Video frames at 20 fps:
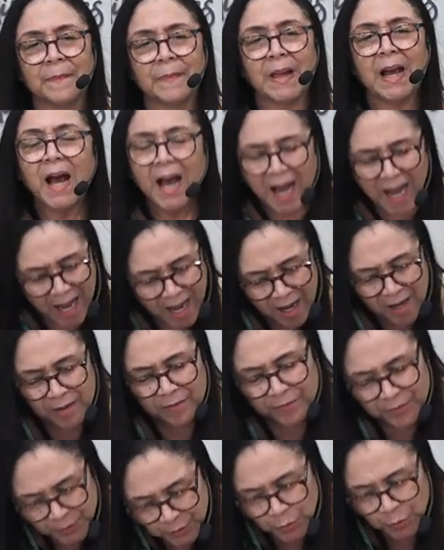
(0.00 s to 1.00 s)

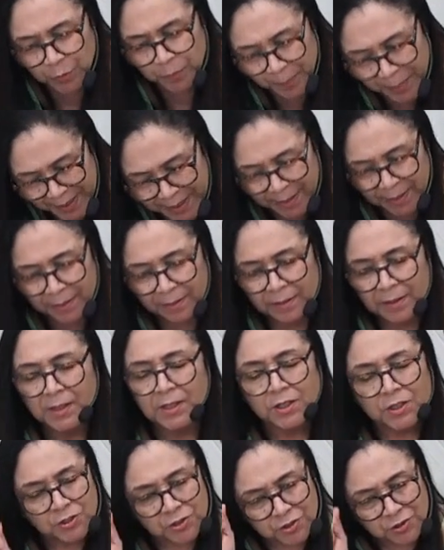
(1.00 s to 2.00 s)
Have you been
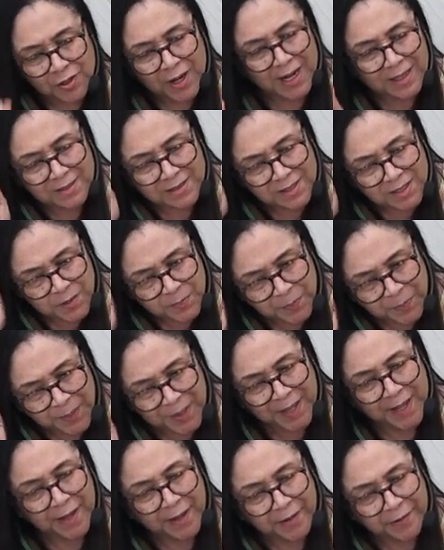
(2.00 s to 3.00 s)

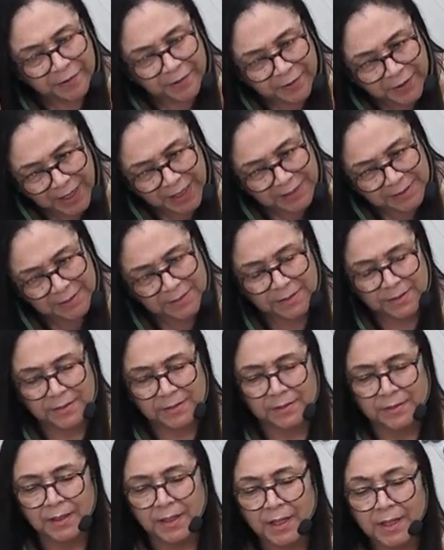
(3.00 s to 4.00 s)

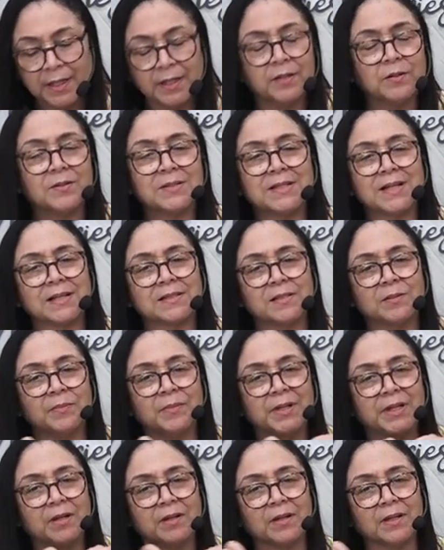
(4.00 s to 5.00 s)
transparent? You know, it's like
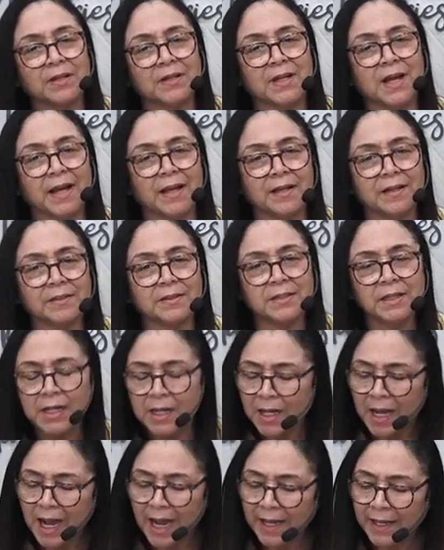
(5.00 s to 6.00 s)
somebody on a diet.
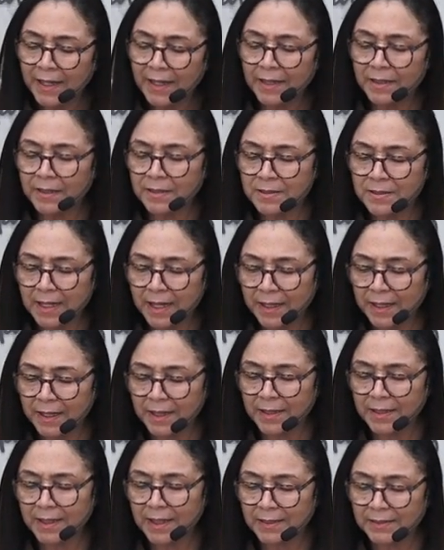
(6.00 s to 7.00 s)
I ate this, I
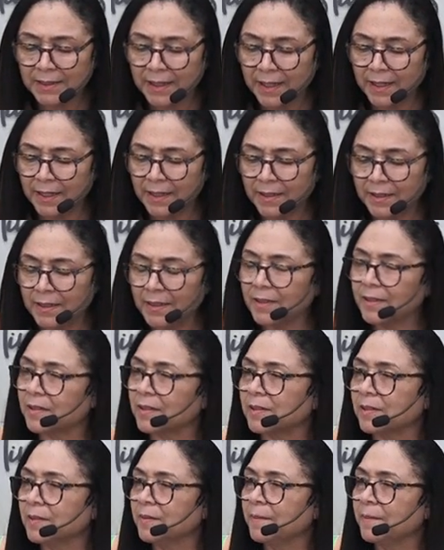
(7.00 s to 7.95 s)
ate that, I ate the other